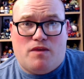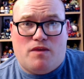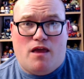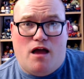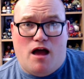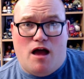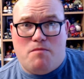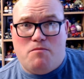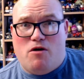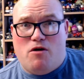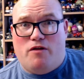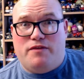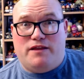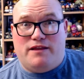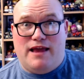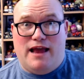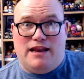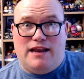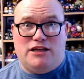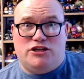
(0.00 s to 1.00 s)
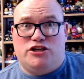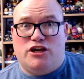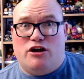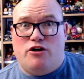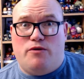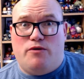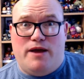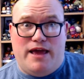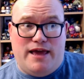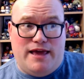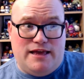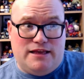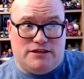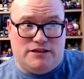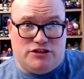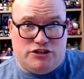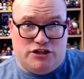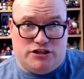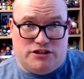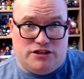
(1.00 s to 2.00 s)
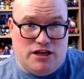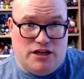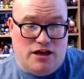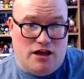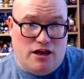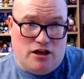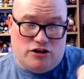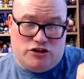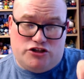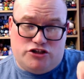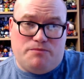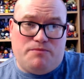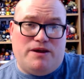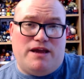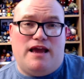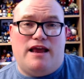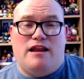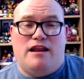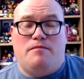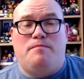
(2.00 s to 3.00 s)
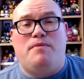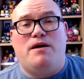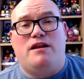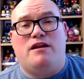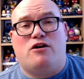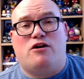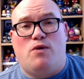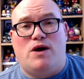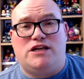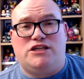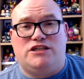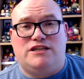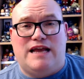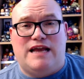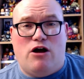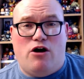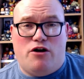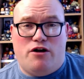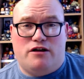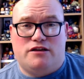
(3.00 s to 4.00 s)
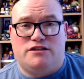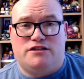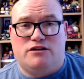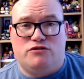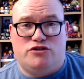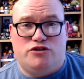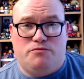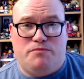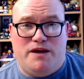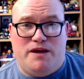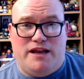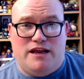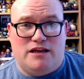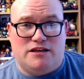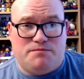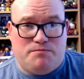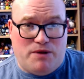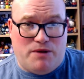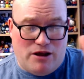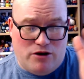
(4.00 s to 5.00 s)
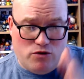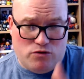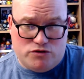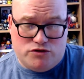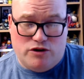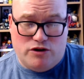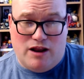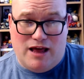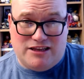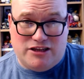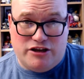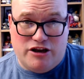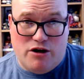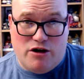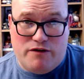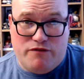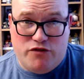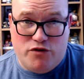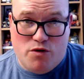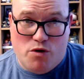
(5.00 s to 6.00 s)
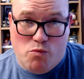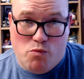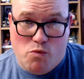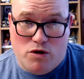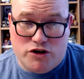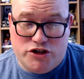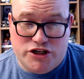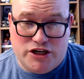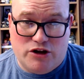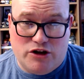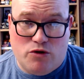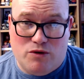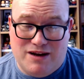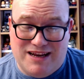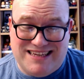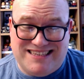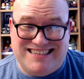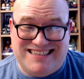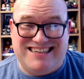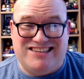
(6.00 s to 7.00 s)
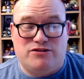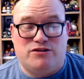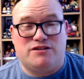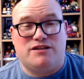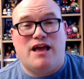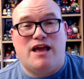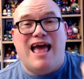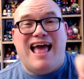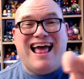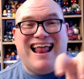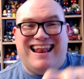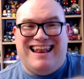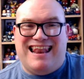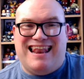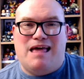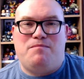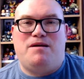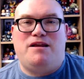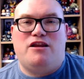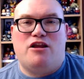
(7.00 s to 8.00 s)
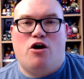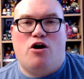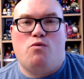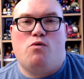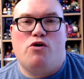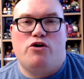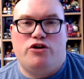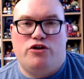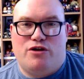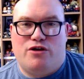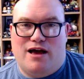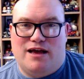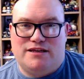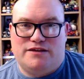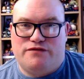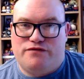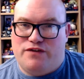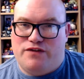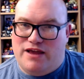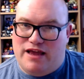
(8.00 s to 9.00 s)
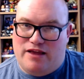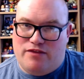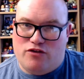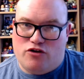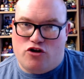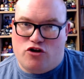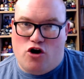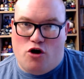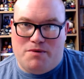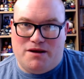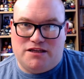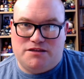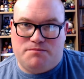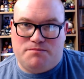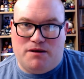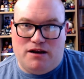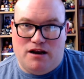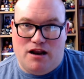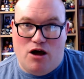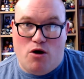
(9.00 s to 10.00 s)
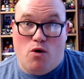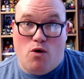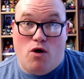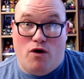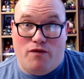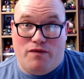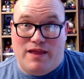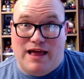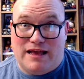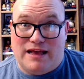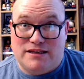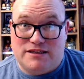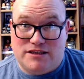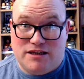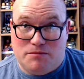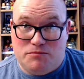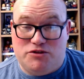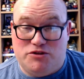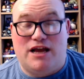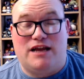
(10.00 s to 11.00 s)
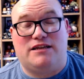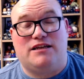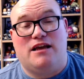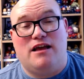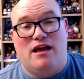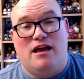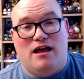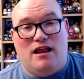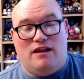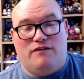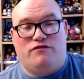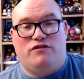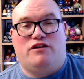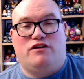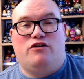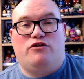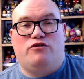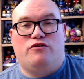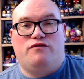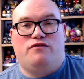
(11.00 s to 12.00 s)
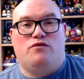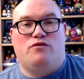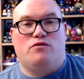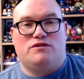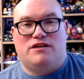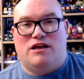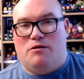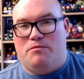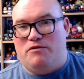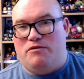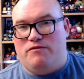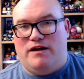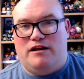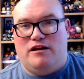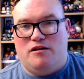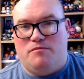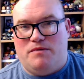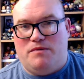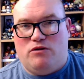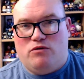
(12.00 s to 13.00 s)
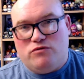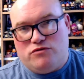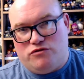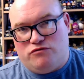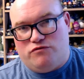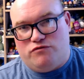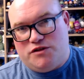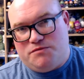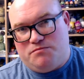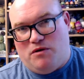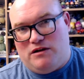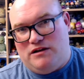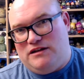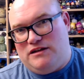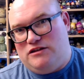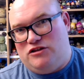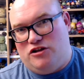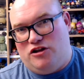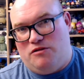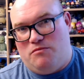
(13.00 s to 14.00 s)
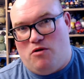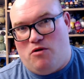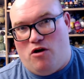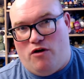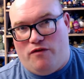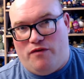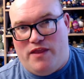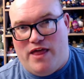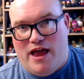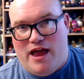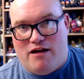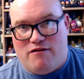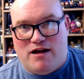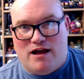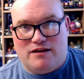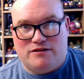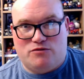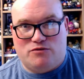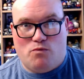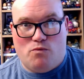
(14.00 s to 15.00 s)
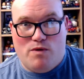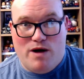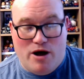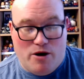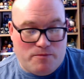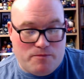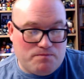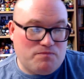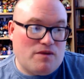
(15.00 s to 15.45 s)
um, on the Daily Show is just jumping in and putting a question out on our social medias. But I'd also like to know if you are watching or listening to us. Let me know what you guys think in the comments below on that subject. I'd love to know your thoughts. I'll be reading them and also responding to them on there as well.